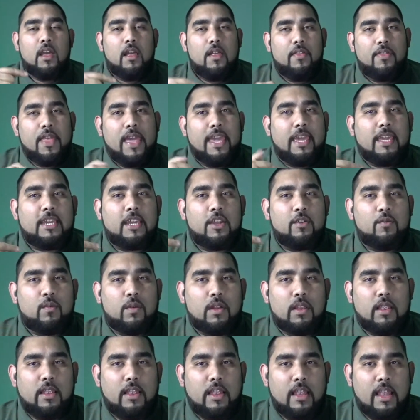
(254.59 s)
They can
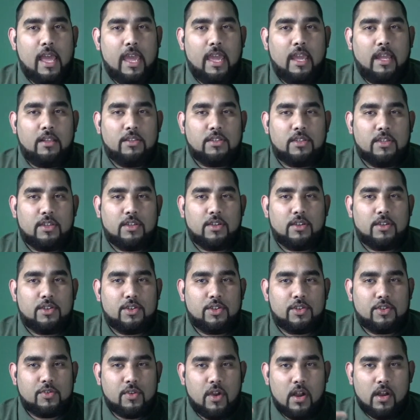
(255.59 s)
relate to your
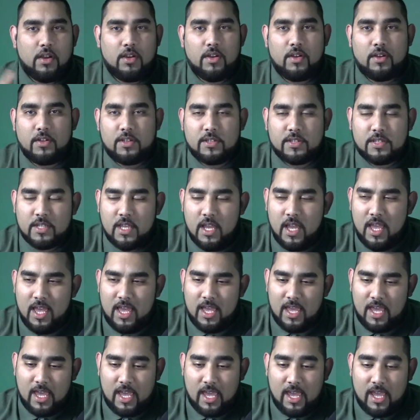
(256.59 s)
struggles,
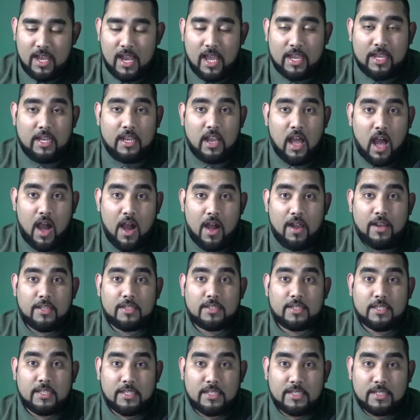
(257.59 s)
and I can
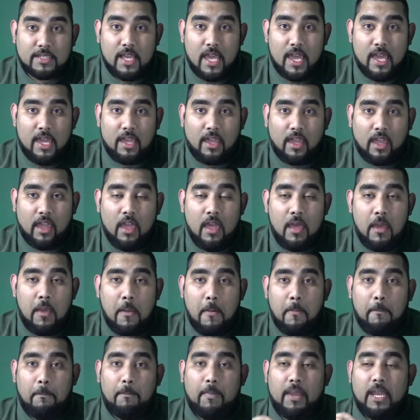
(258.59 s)
honestly say,
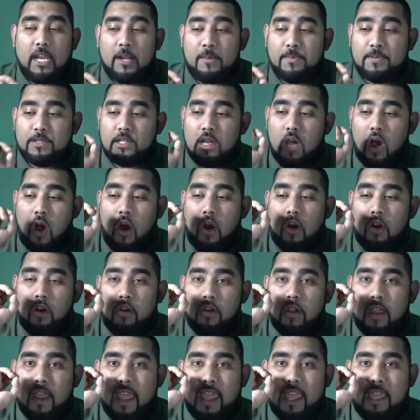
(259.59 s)
meetups
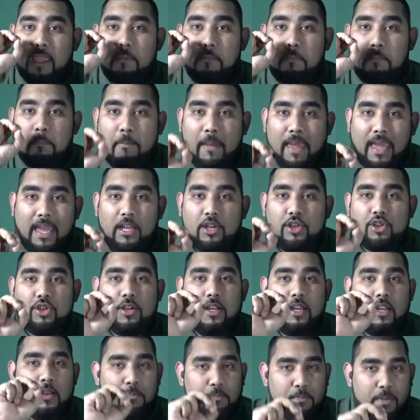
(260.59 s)
are a major
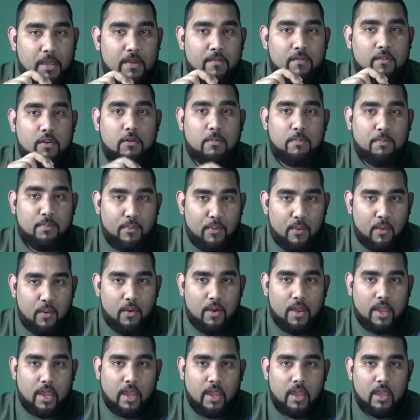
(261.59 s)
and pivotal
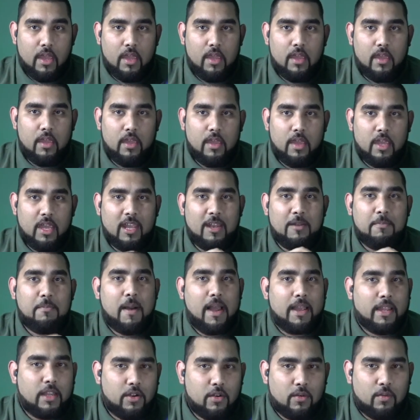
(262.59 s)
point in
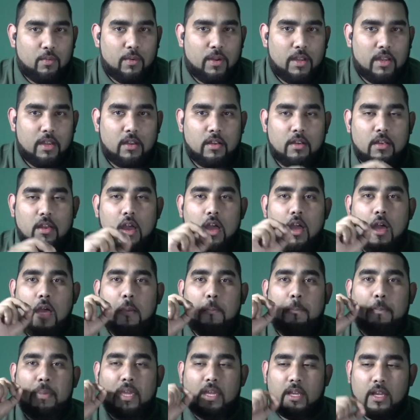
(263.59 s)
my career
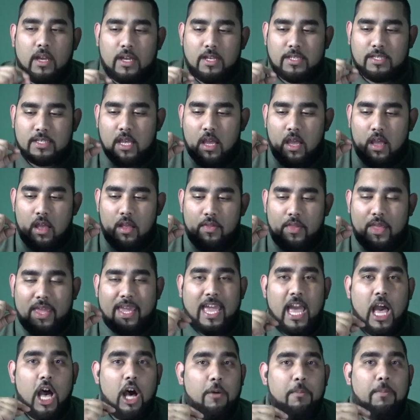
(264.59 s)
because they
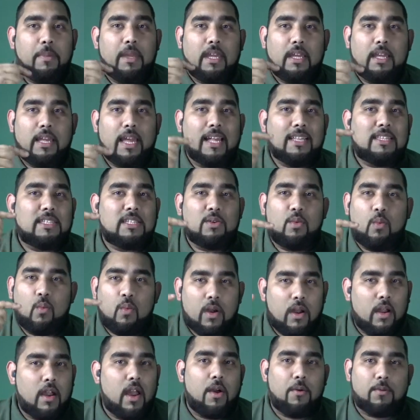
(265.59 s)
helped me get to
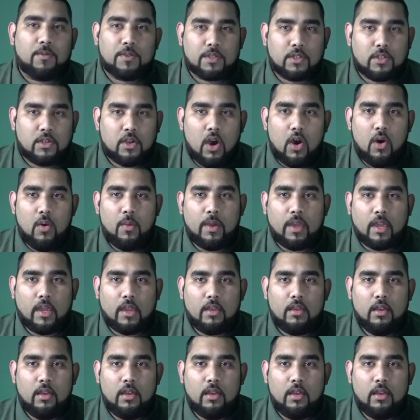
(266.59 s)
where I was going.